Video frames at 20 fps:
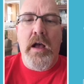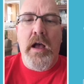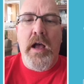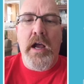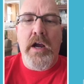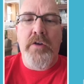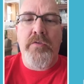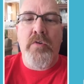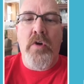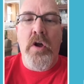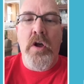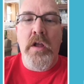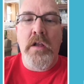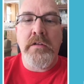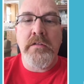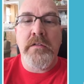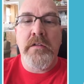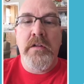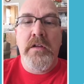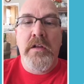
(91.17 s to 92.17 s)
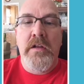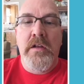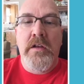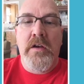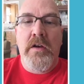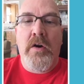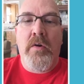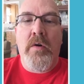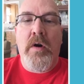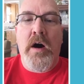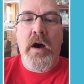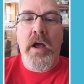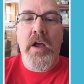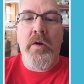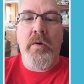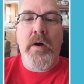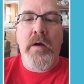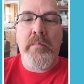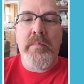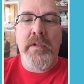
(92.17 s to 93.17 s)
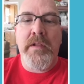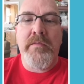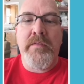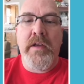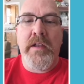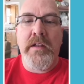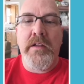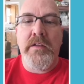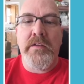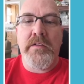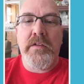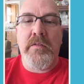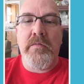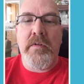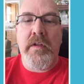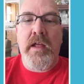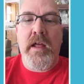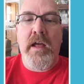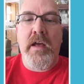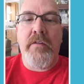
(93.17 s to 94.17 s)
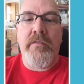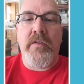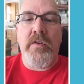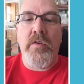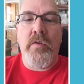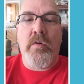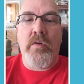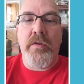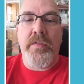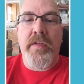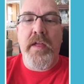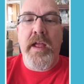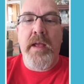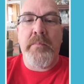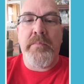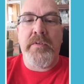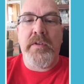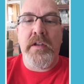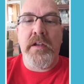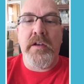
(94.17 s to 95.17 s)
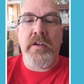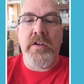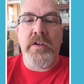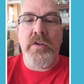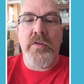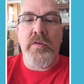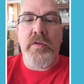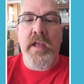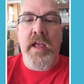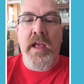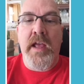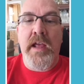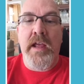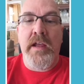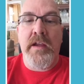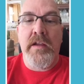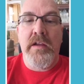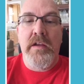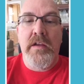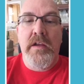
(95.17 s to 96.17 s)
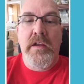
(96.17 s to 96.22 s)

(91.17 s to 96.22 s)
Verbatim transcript: Akron, Ohio, I believe that is. Then we have Northampton, UK.